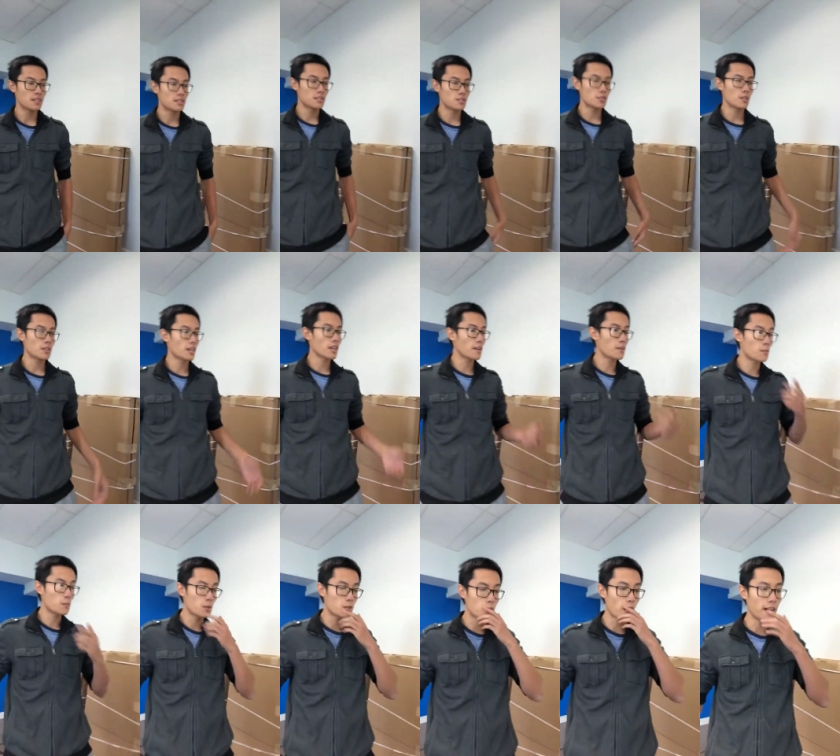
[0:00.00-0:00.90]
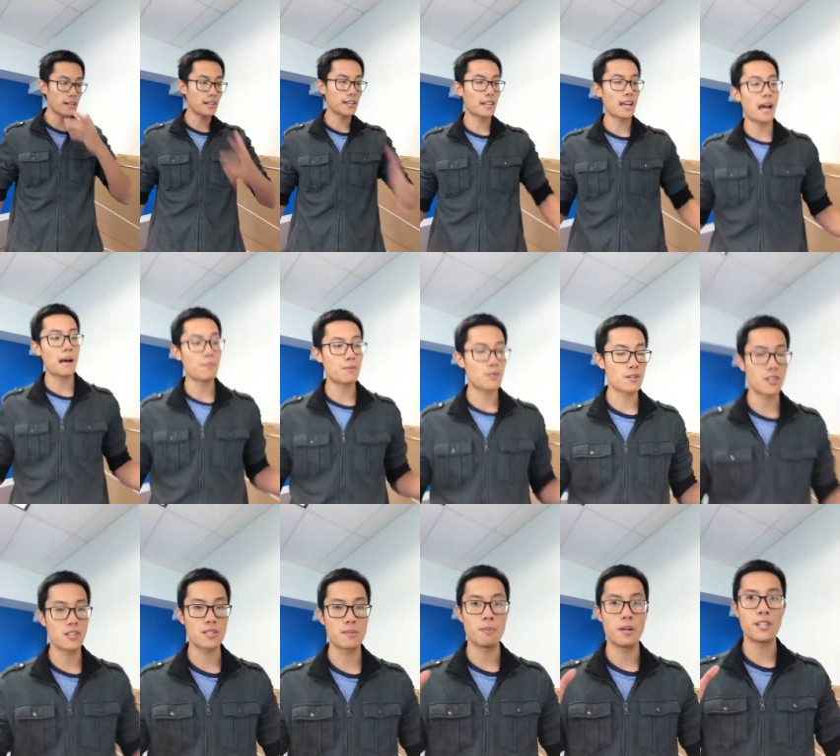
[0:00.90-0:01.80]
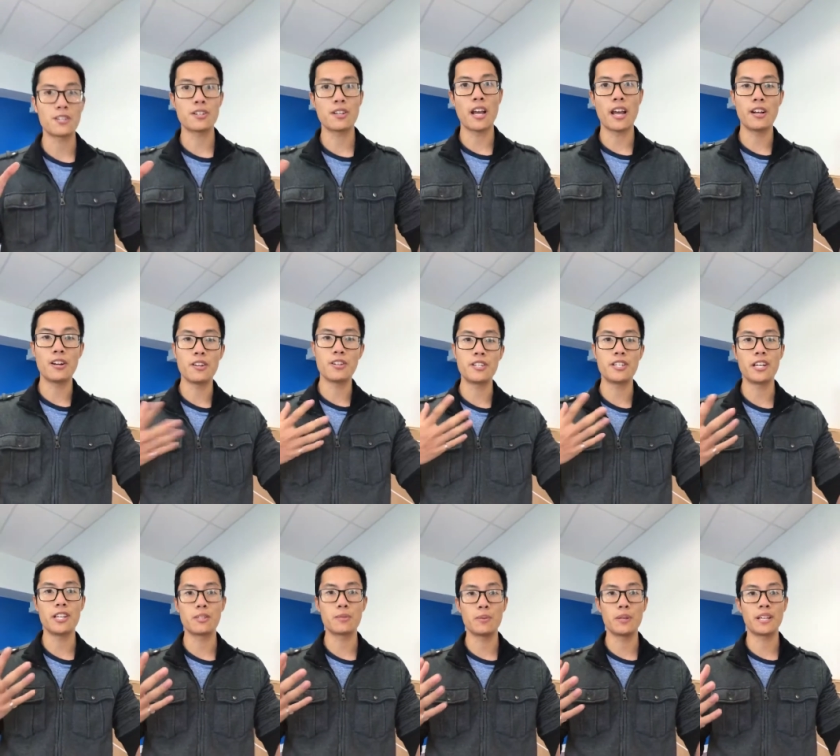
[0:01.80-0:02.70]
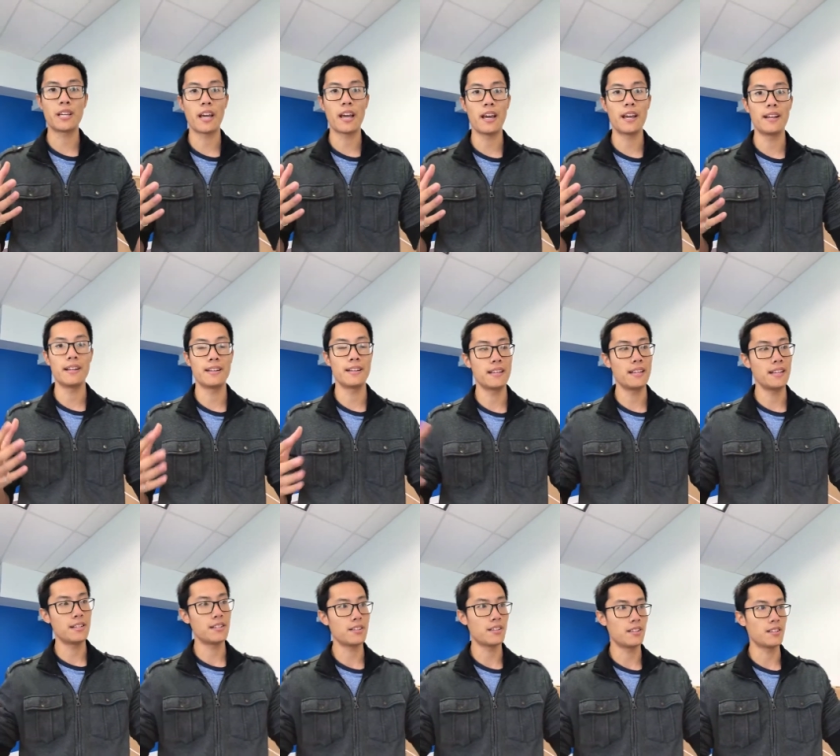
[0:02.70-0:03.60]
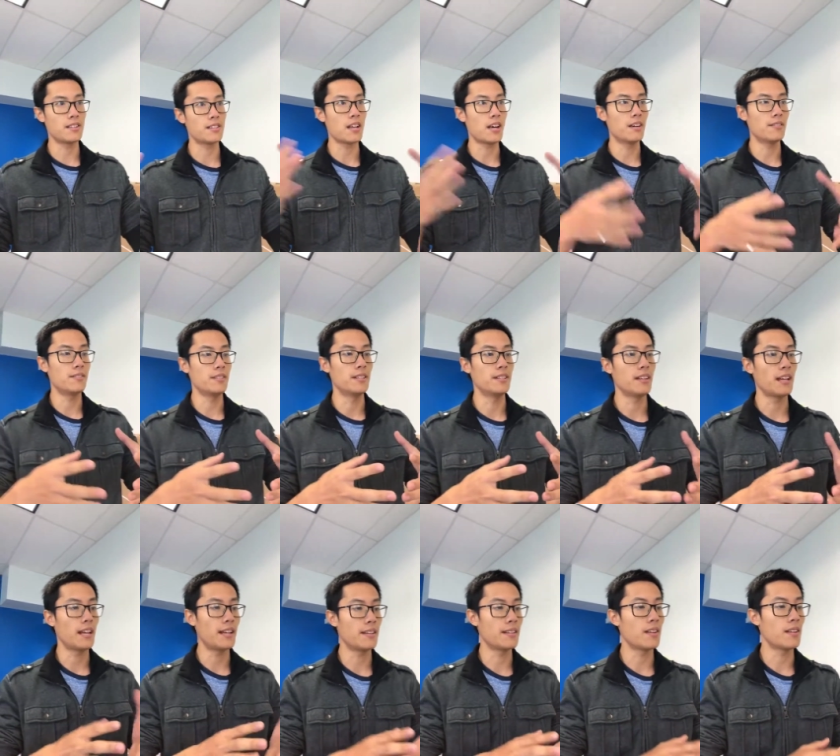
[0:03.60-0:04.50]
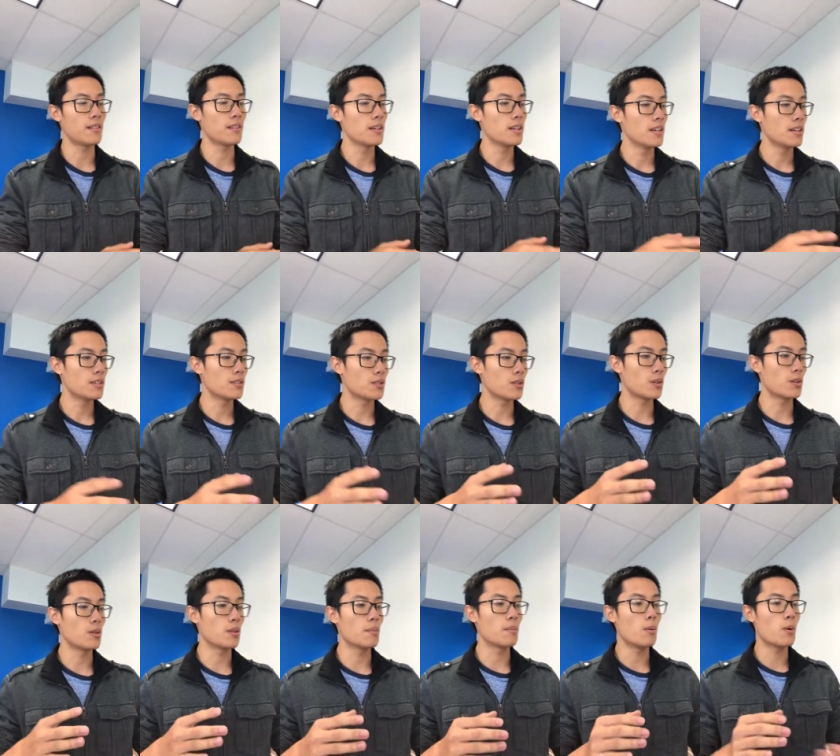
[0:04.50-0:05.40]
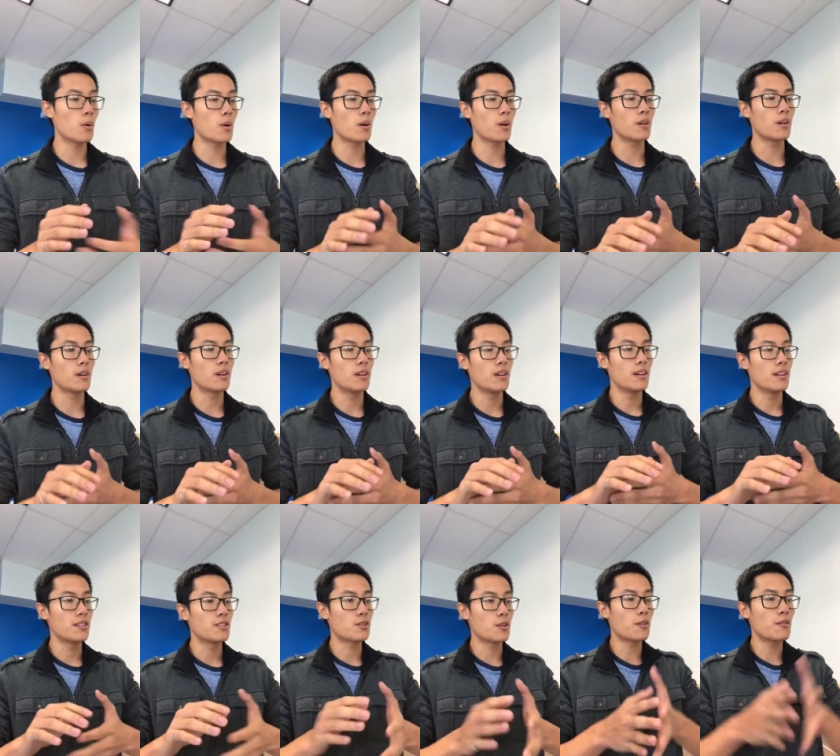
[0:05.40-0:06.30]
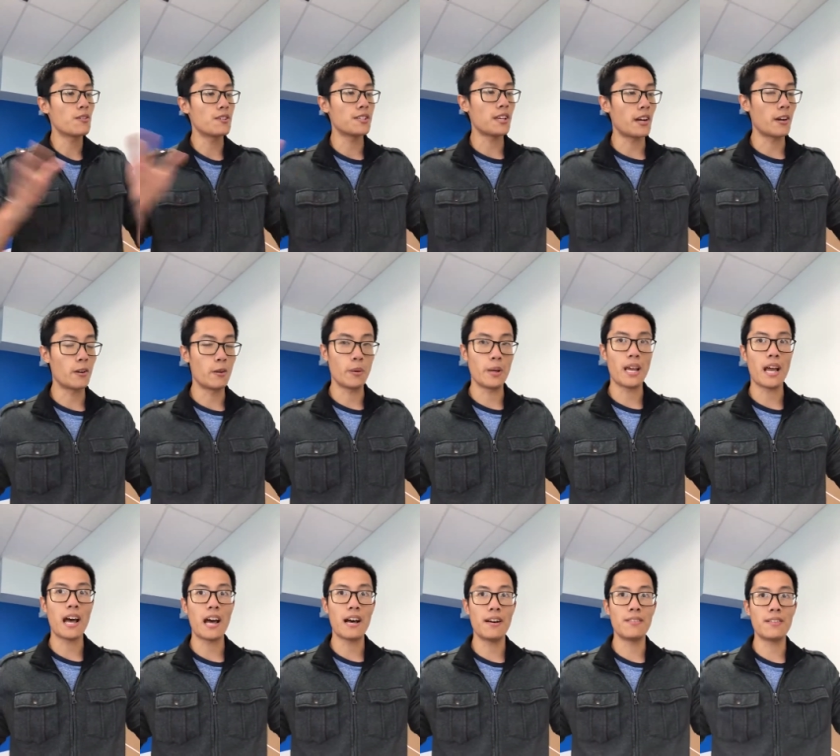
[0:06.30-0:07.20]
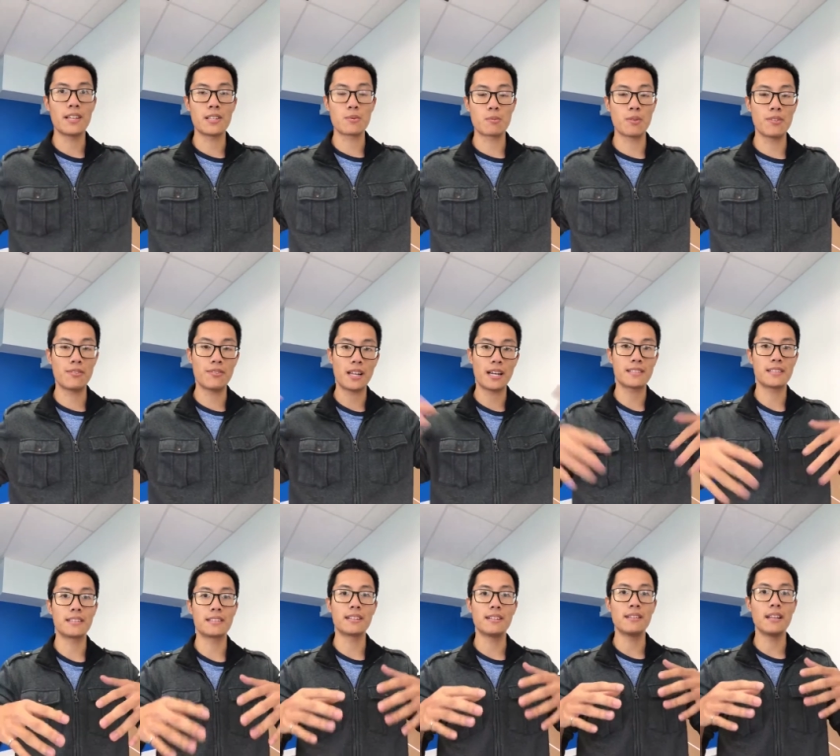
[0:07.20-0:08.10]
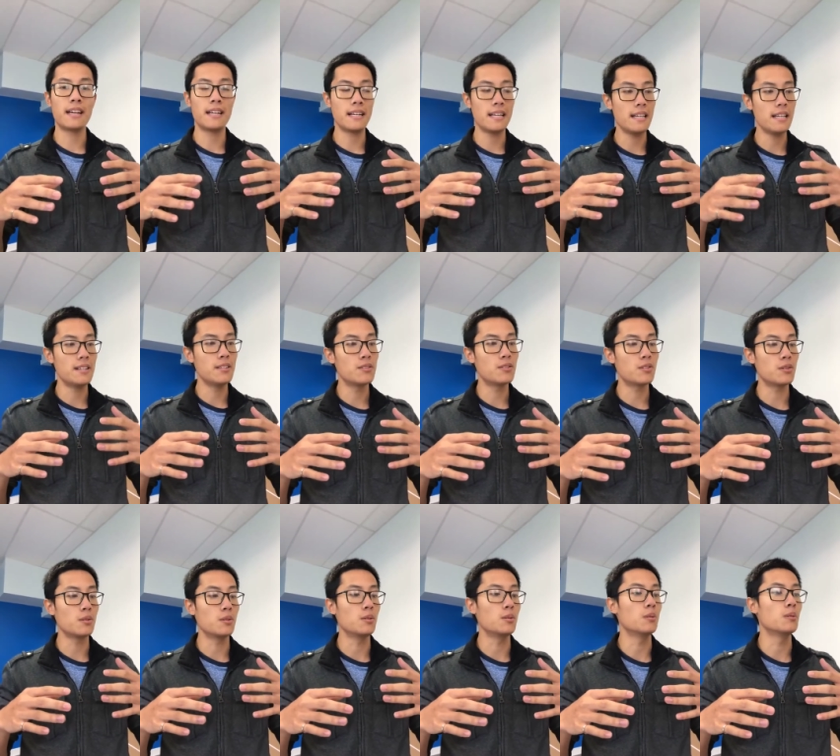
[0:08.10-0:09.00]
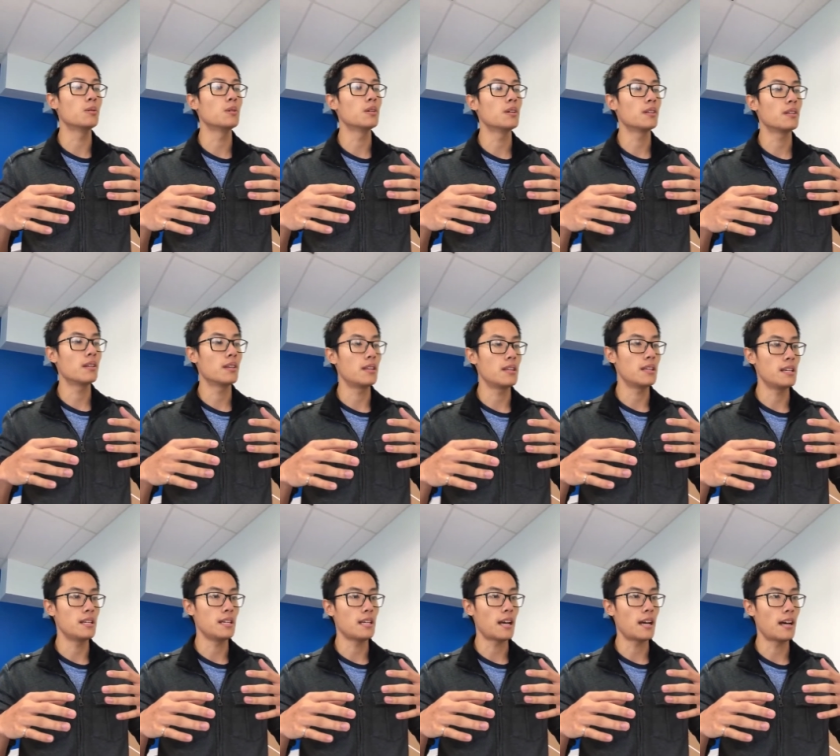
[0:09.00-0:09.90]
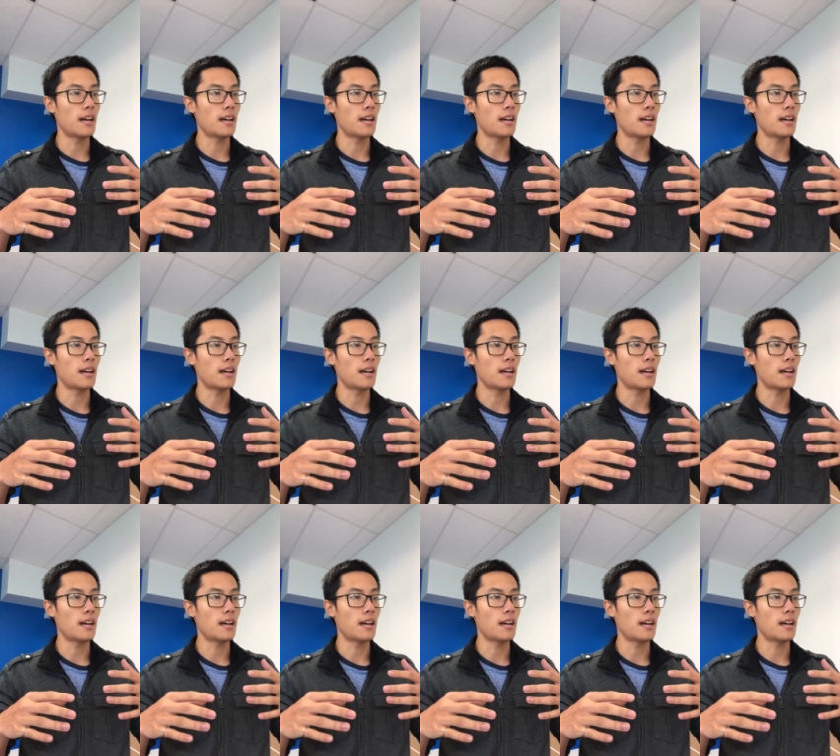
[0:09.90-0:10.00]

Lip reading: So again, we're trying to capture as much energy as we can into this oven. And so the more surface area we have that's reflecting the light into the